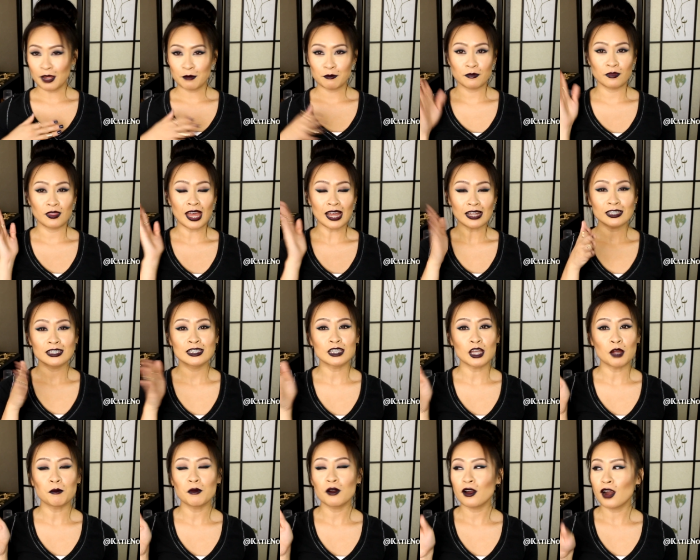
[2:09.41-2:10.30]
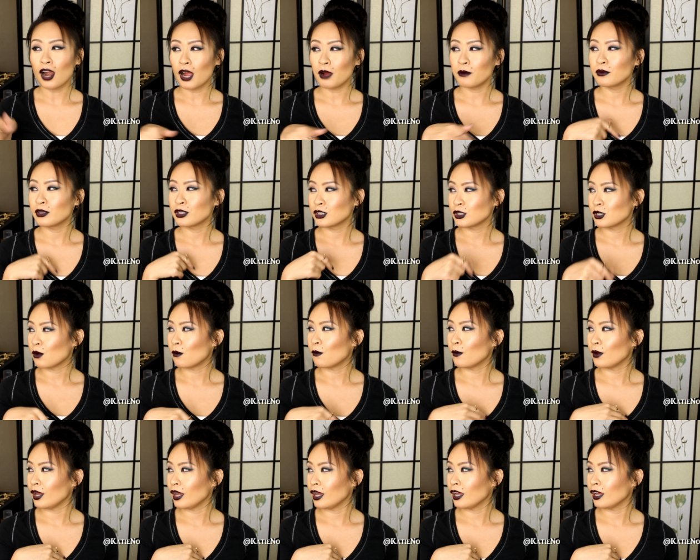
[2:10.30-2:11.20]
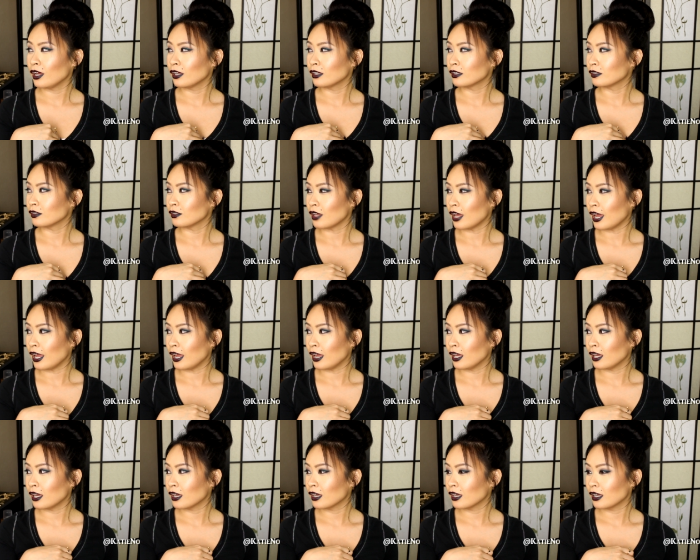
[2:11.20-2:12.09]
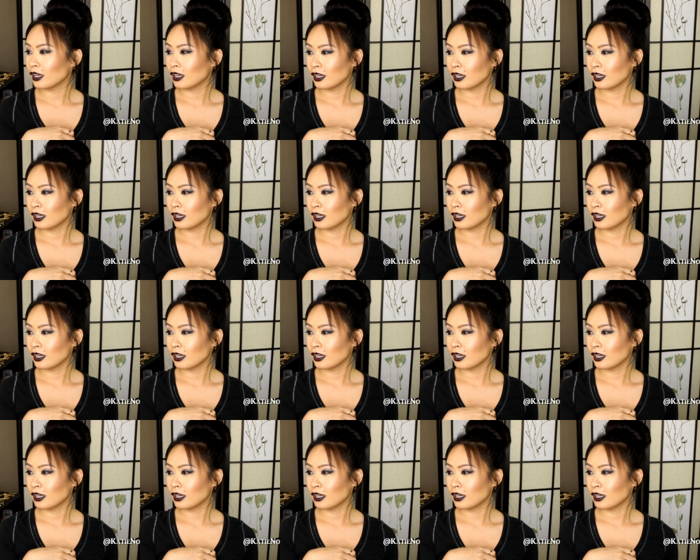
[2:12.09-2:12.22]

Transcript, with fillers: Um, that summer I was going like,